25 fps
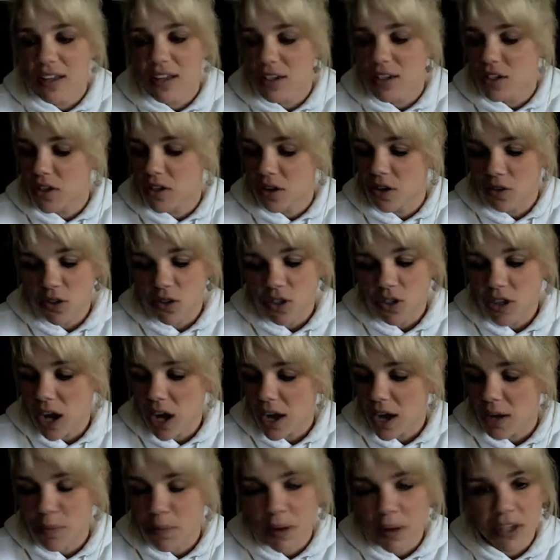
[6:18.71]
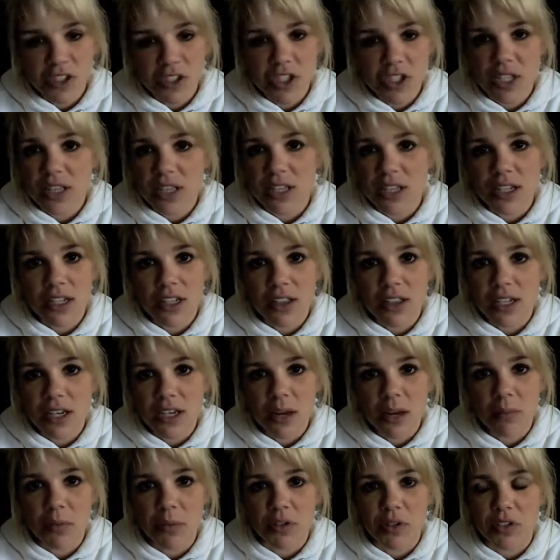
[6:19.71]
You got to punch in the
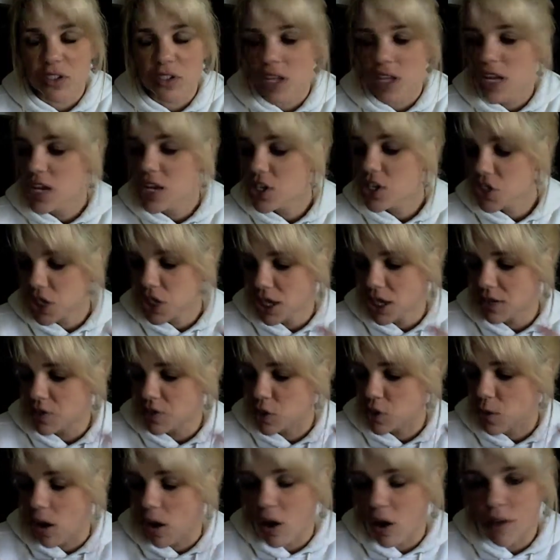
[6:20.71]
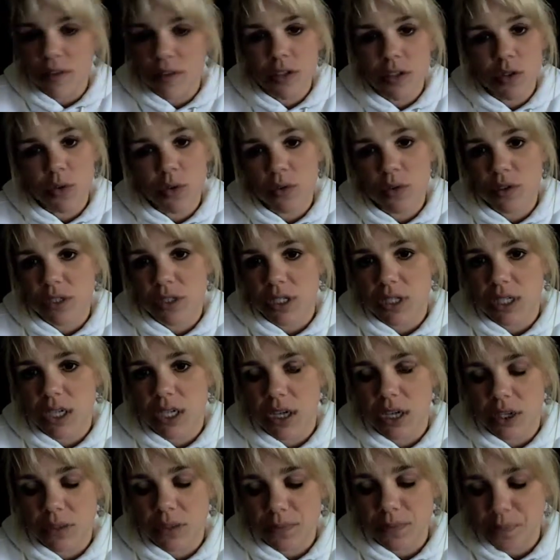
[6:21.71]
numbers. She gives you all the tools in
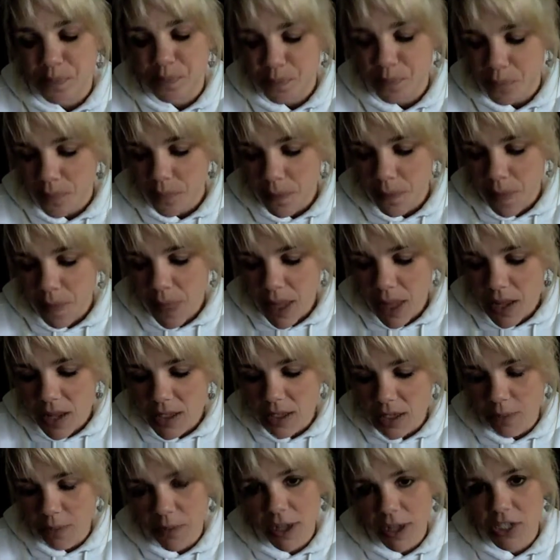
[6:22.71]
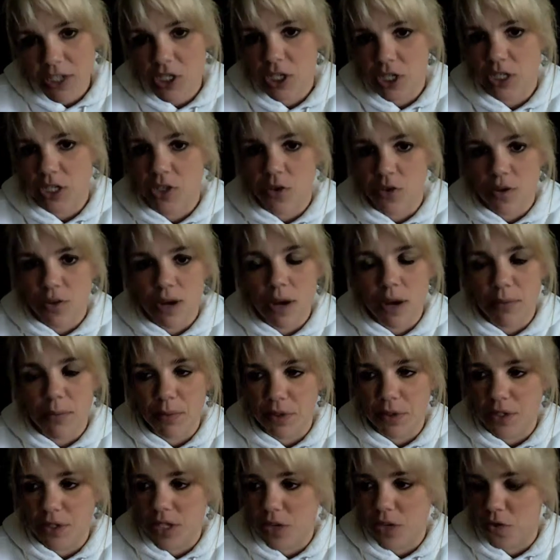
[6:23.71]
here to punch in your
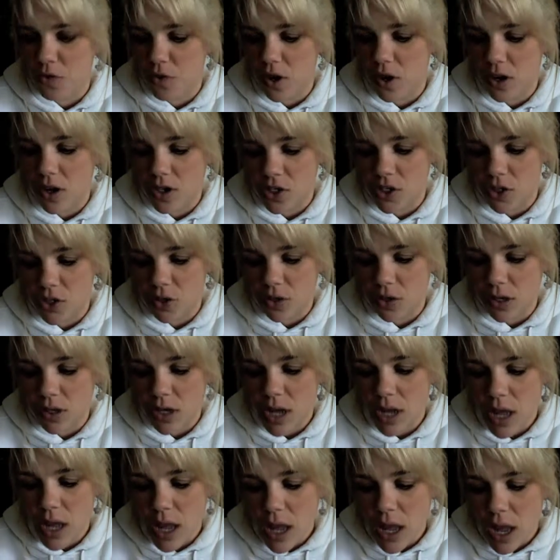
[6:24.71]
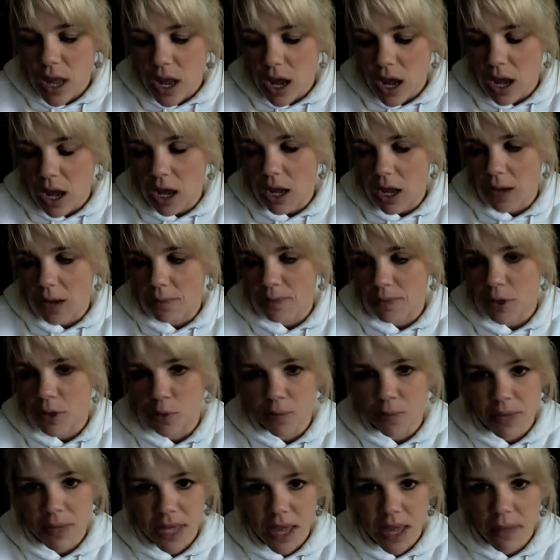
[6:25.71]
numbers as far as your
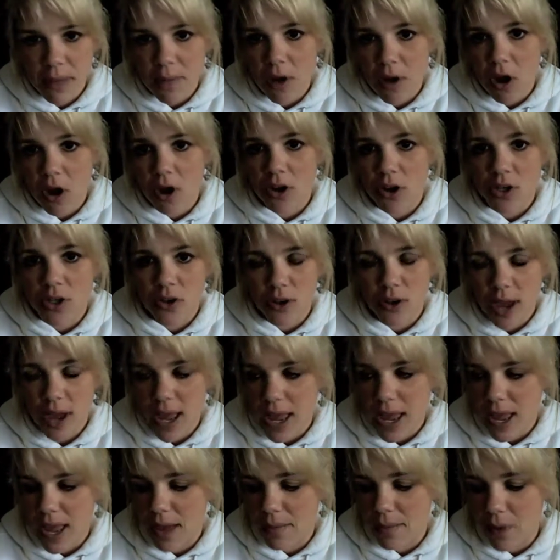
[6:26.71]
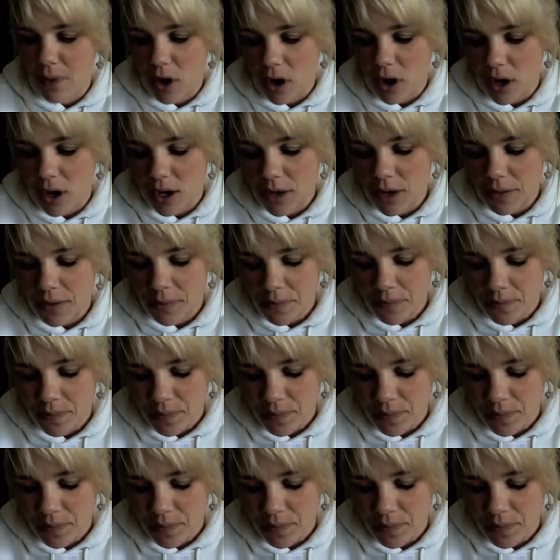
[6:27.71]
BMR, your AMR.